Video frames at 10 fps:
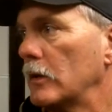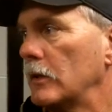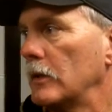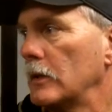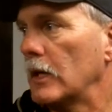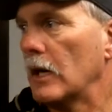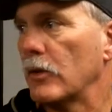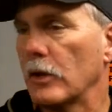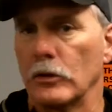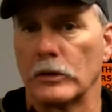And I
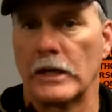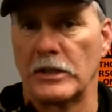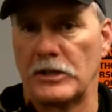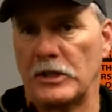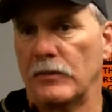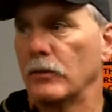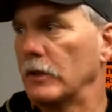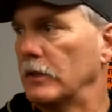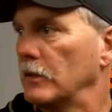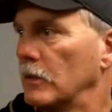thought he looked kind of stiff
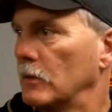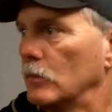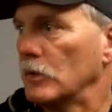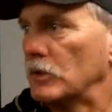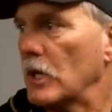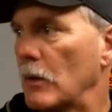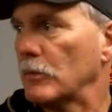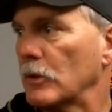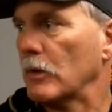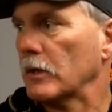when he stopped and
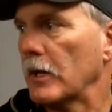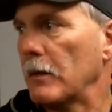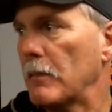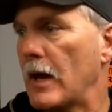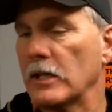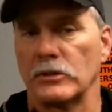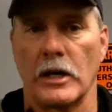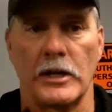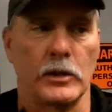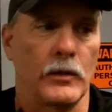turned around and came back. So
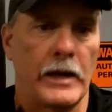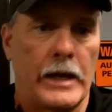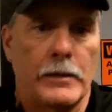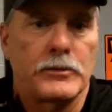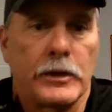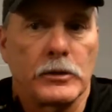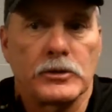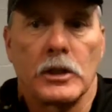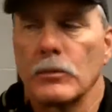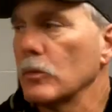I didn't know if a hamstring or
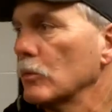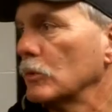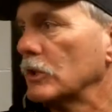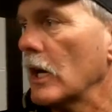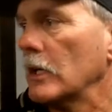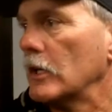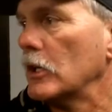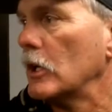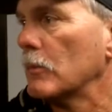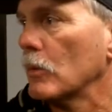something or was tightening
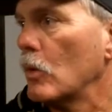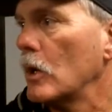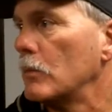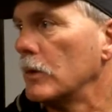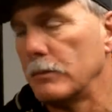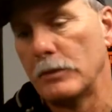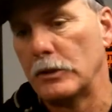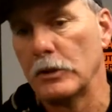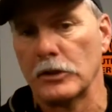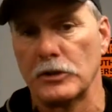up or what, but he
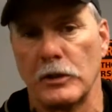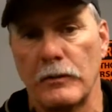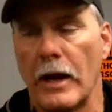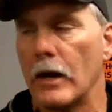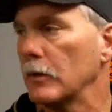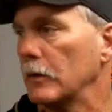took himself out.